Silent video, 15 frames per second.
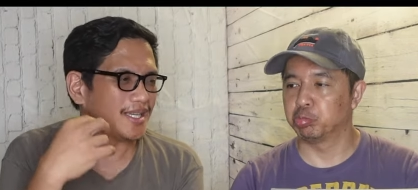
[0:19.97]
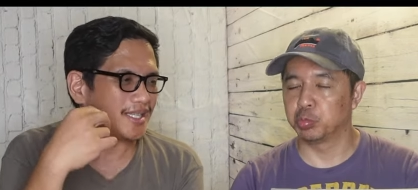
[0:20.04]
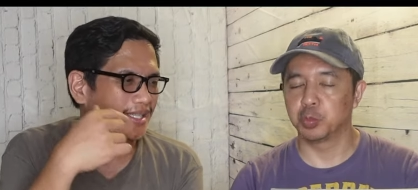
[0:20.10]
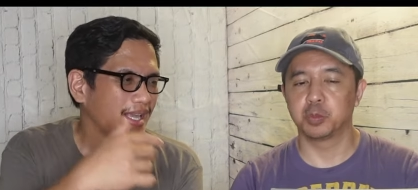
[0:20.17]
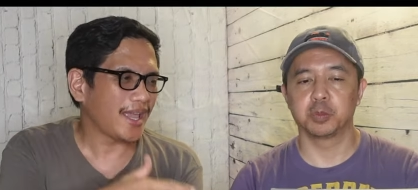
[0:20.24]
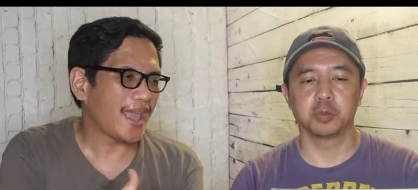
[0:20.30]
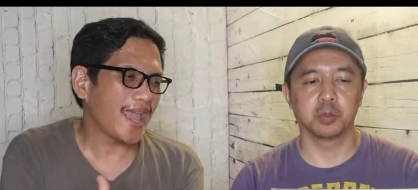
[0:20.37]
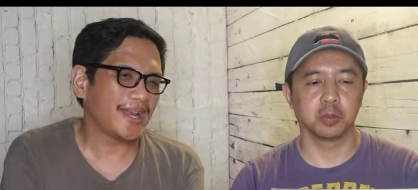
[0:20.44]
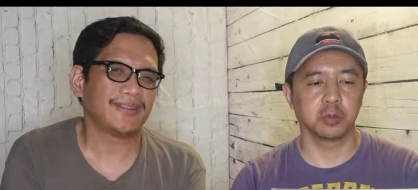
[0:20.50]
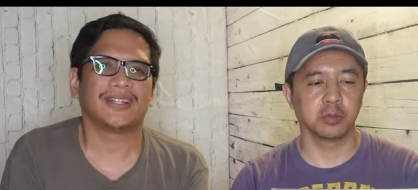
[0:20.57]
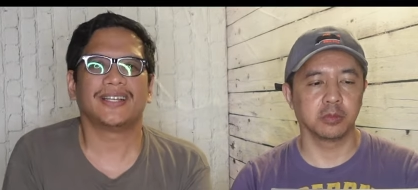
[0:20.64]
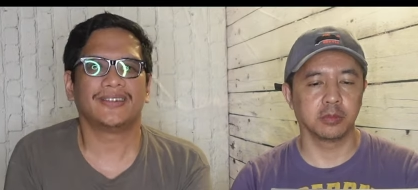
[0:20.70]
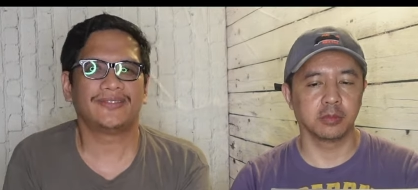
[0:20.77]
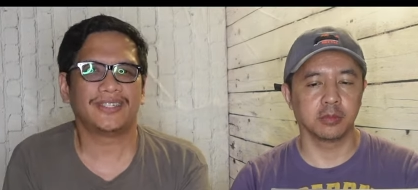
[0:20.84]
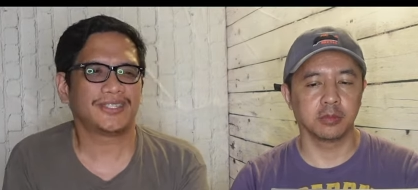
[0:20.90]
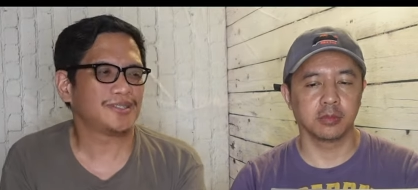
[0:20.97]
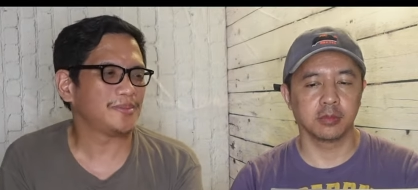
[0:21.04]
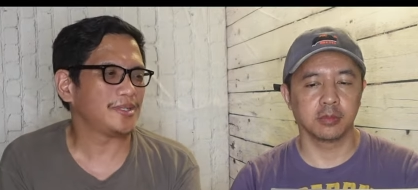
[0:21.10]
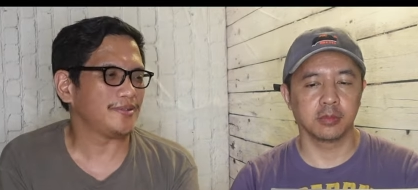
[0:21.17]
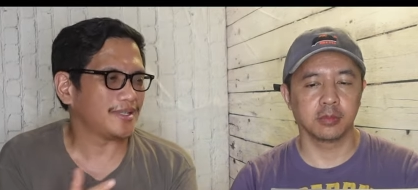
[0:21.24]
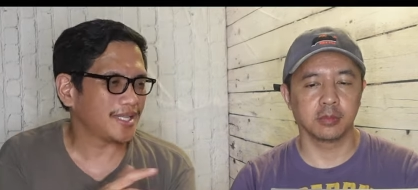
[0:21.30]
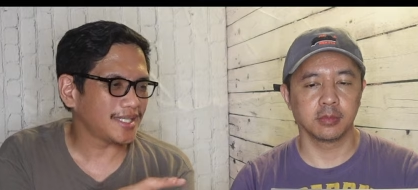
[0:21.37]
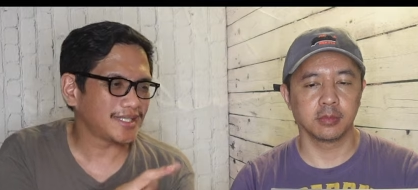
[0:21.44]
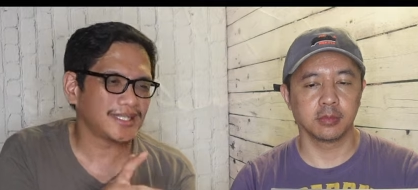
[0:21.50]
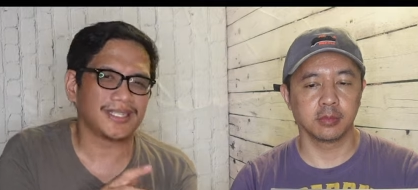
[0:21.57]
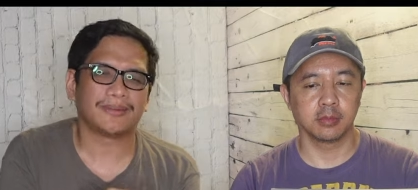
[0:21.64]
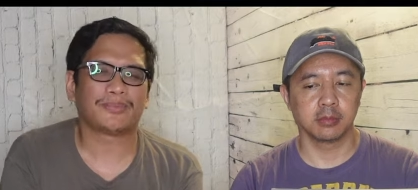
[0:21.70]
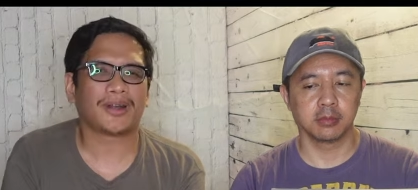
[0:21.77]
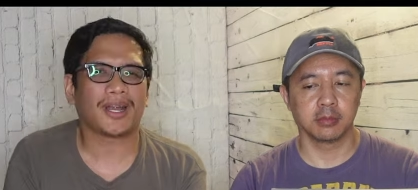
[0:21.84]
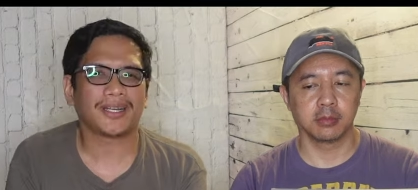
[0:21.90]
Speaker 1: He hand delivered it to me. We tested the
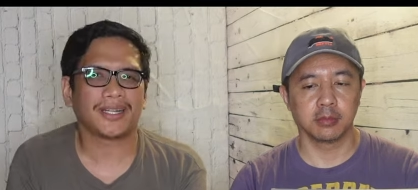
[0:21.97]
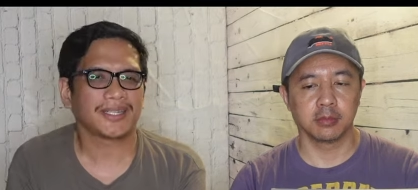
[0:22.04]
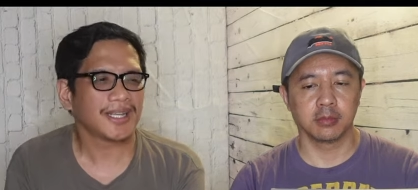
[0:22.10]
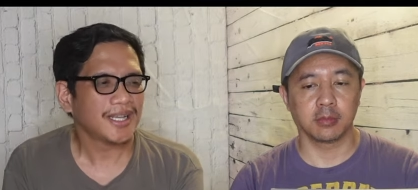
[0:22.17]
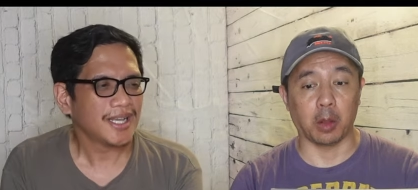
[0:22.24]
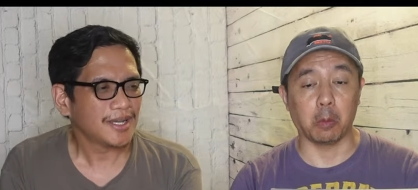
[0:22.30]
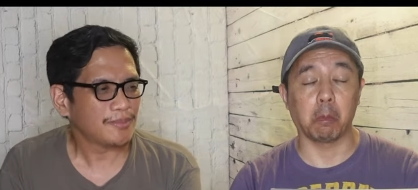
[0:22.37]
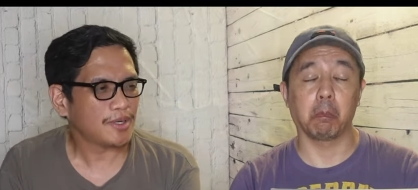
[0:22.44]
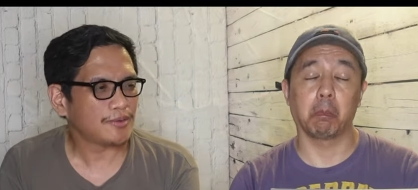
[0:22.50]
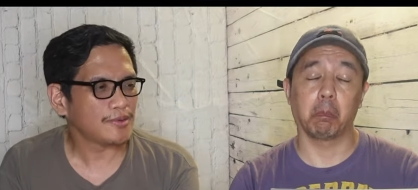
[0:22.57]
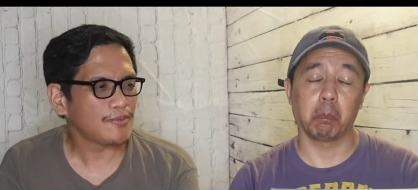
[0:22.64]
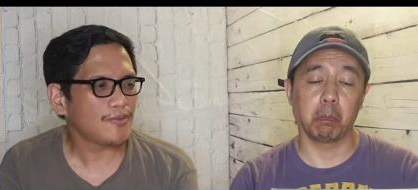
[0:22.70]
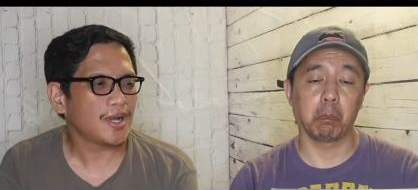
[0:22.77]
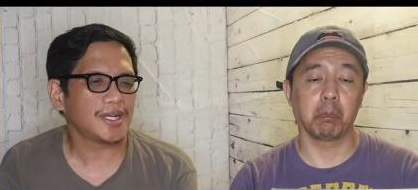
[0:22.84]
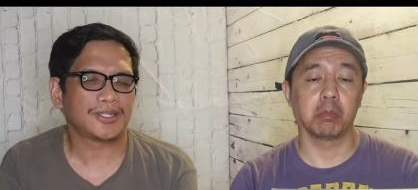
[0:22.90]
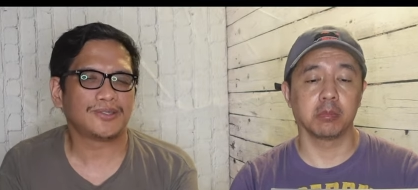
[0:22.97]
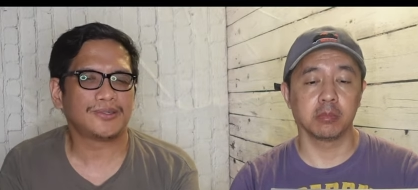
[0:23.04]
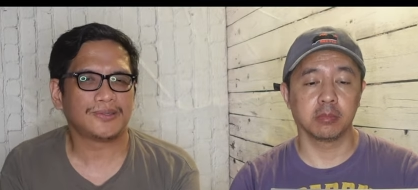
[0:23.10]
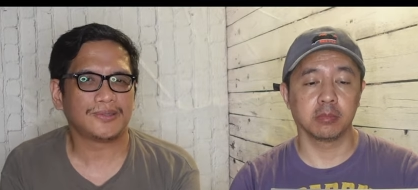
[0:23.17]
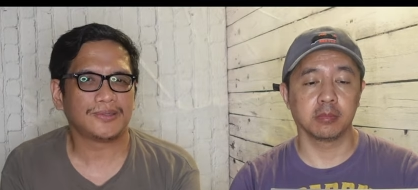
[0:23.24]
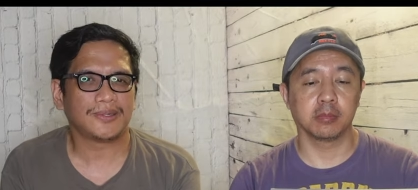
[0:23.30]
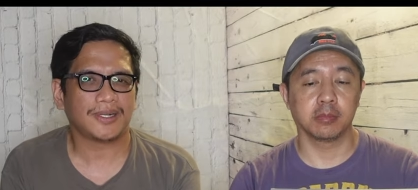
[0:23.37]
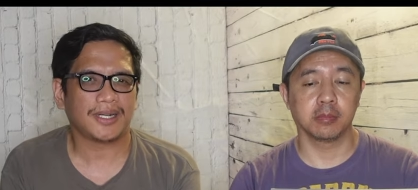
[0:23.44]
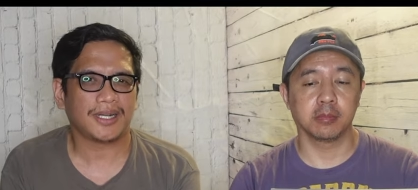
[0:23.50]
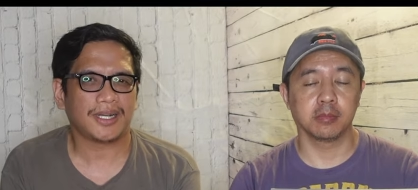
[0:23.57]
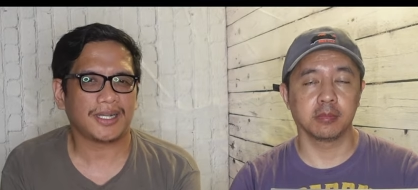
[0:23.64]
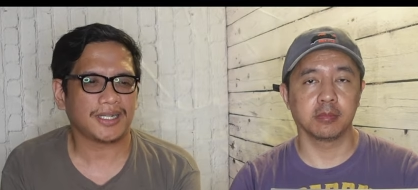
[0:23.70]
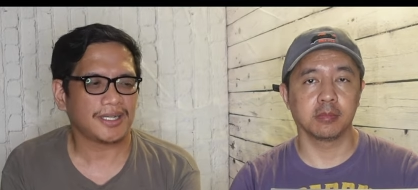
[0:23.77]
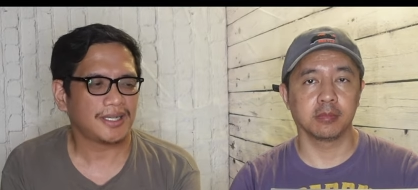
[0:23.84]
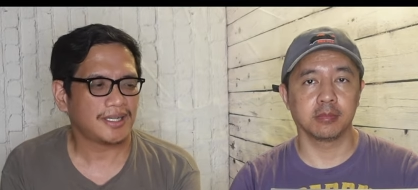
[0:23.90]
product, but we wanted to do uh,